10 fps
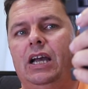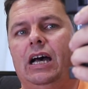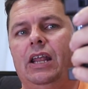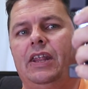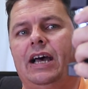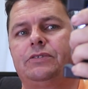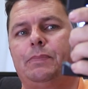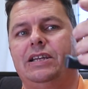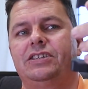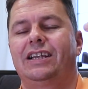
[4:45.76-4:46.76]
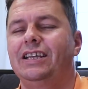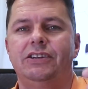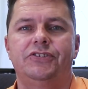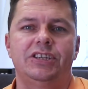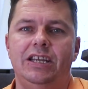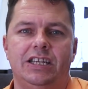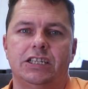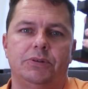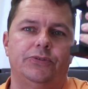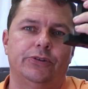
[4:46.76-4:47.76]
And that's basically, you've seen
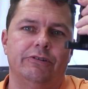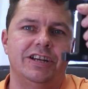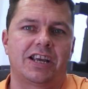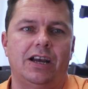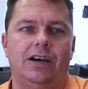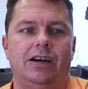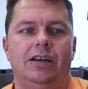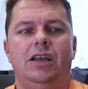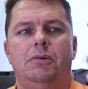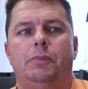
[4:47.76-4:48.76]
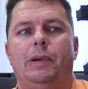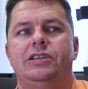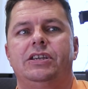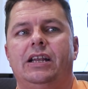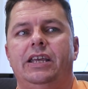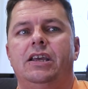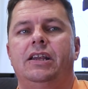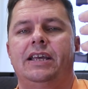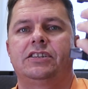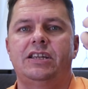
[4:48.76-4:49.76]
these before in your car, but basically you
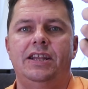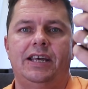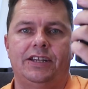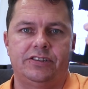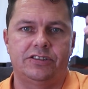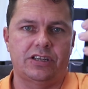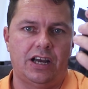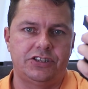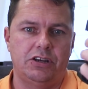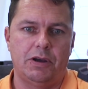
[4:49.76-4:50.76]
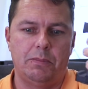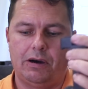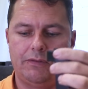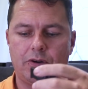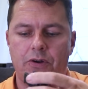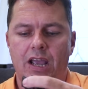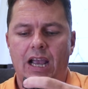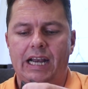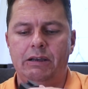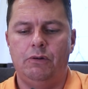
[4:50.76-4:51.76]
can extend that to the size of your mobile phone,
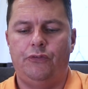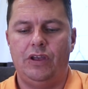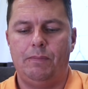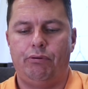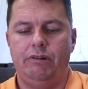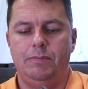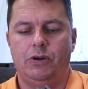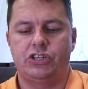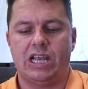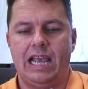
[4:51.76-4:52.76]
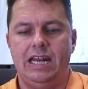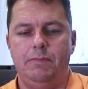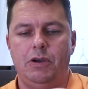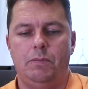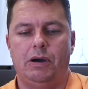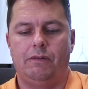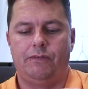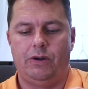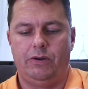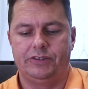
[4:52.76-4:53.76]
and it will fit pretty much any mobile
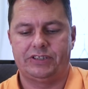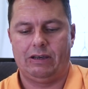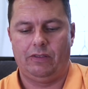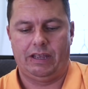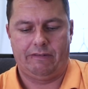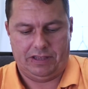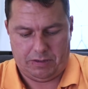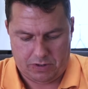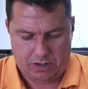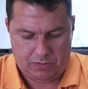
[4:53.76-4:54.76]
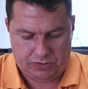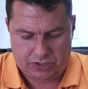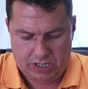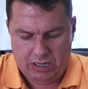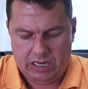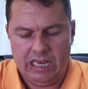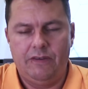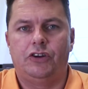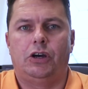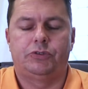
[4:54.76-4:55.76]
phone that's out there at the moment,
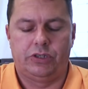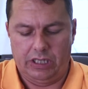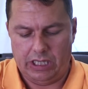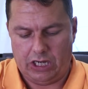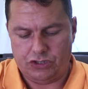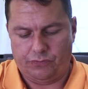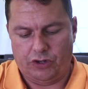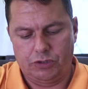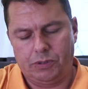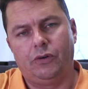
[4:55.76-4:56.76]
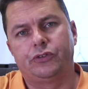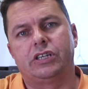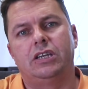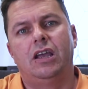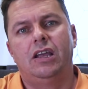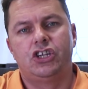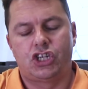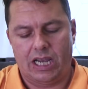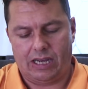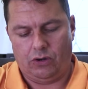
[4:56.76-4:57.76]
even up to the larger phones. But obviously
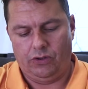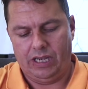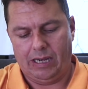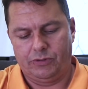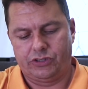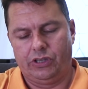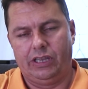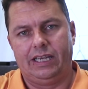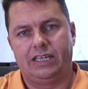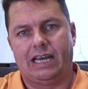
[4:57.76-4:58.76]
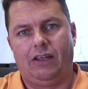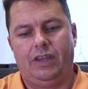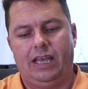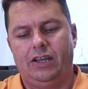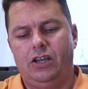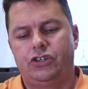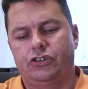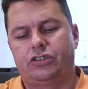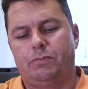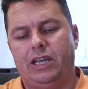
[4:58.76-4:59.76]
check on the Amazon link down there
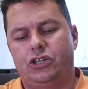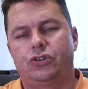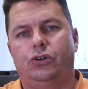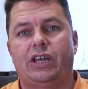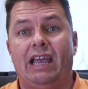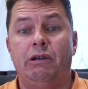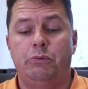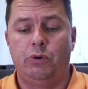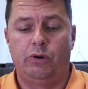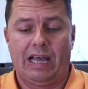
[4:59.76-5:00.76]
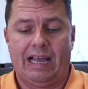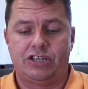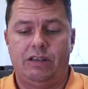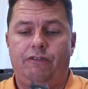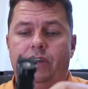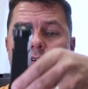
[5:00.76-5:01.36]
just to make sure that it will actually fit